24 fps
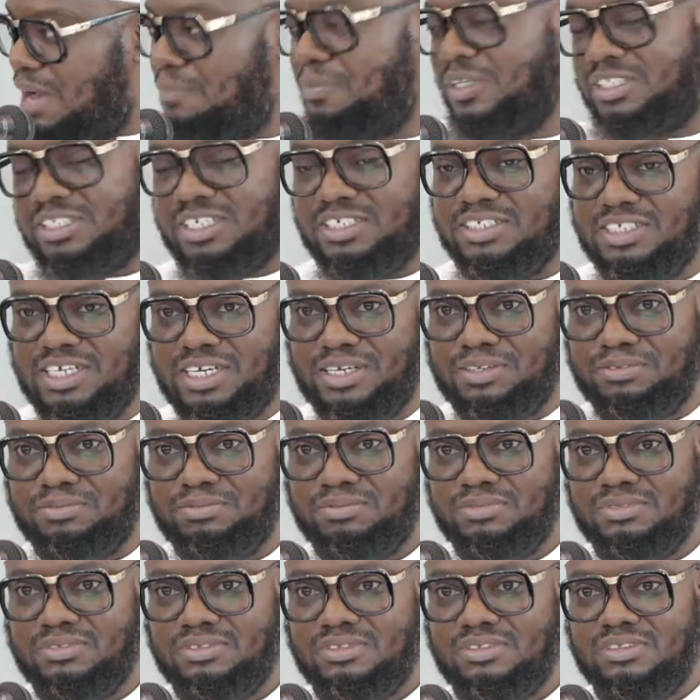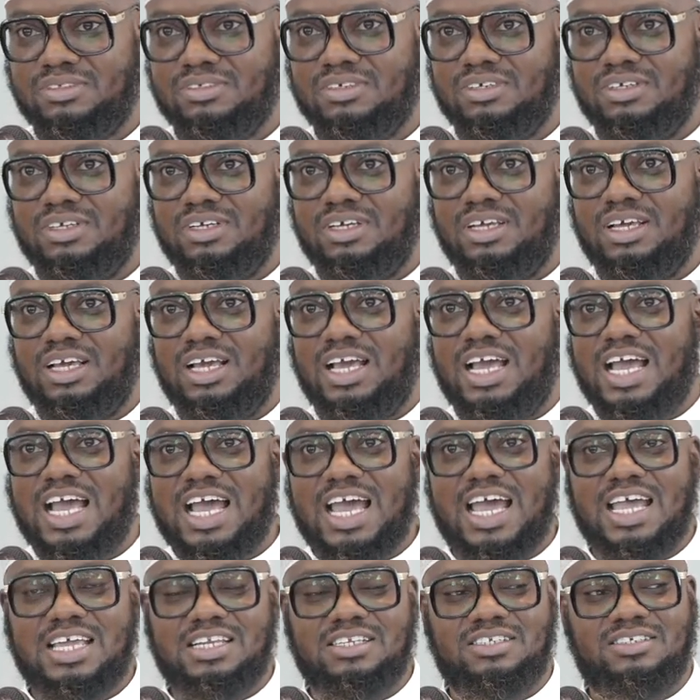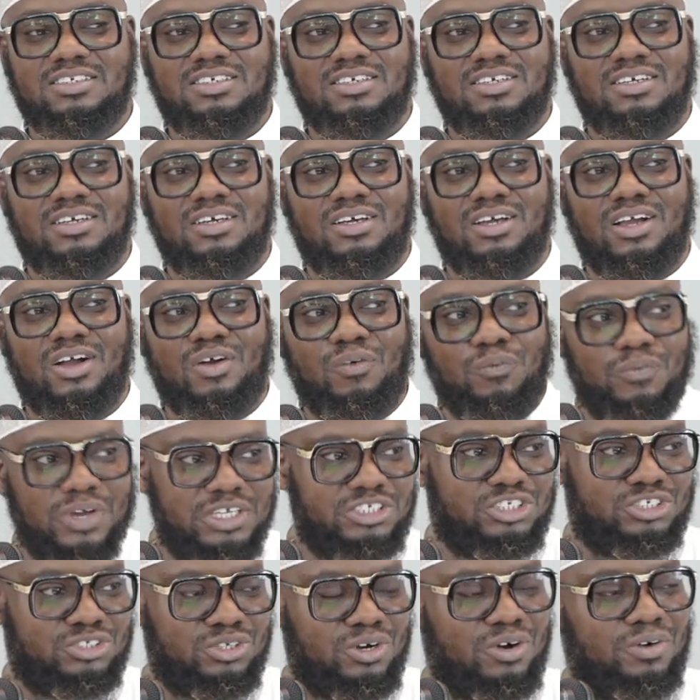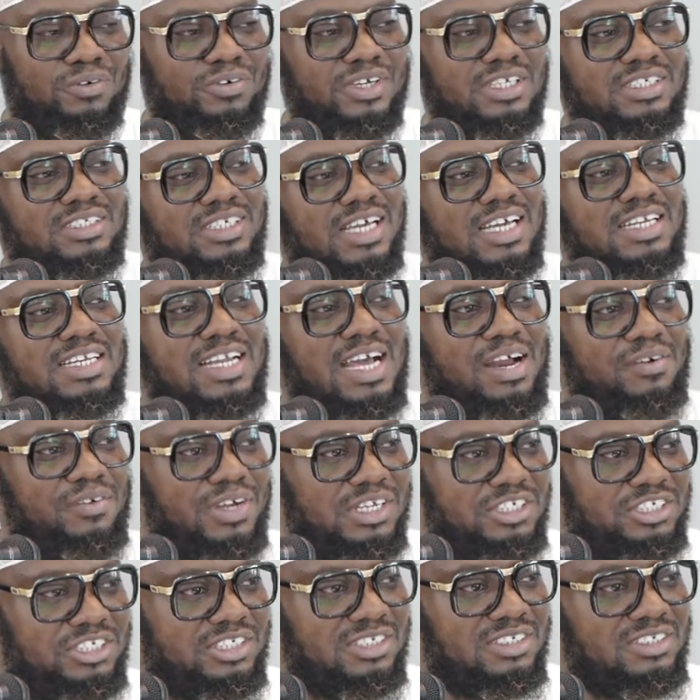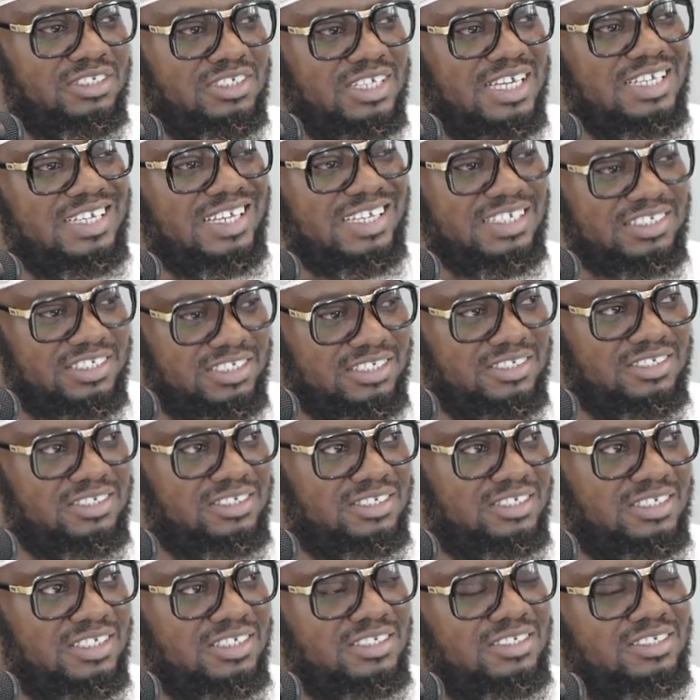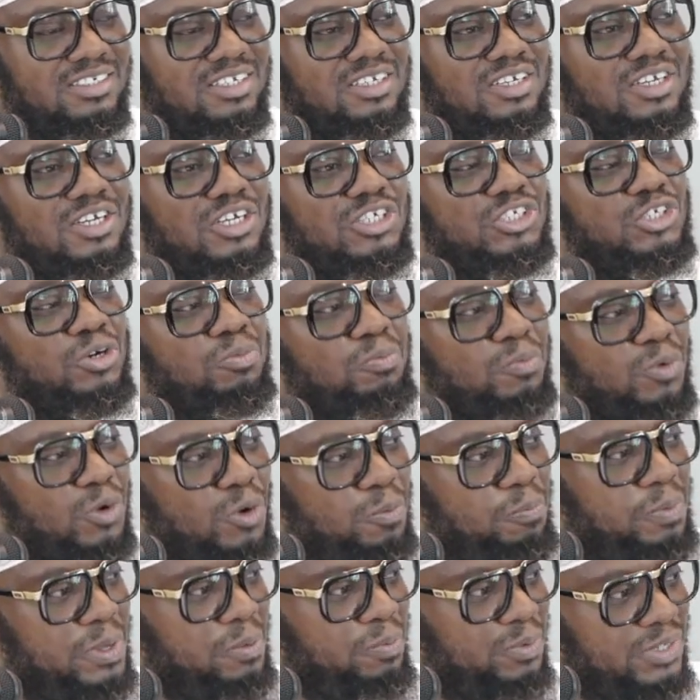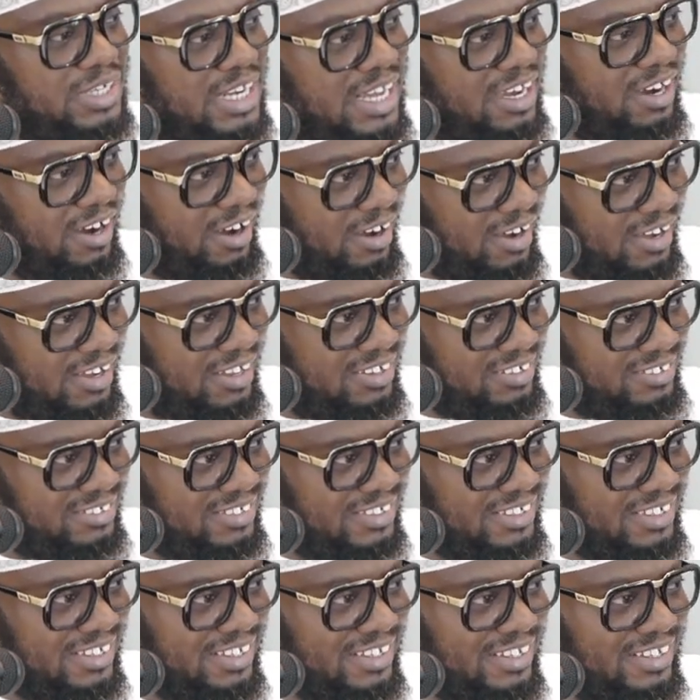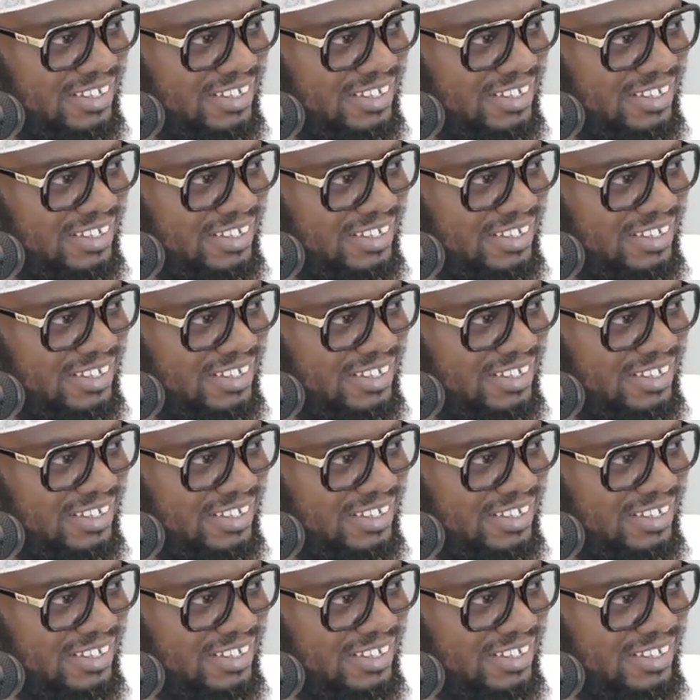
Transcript: Abyssinia. And with stories and narrations and incidences, the more people there are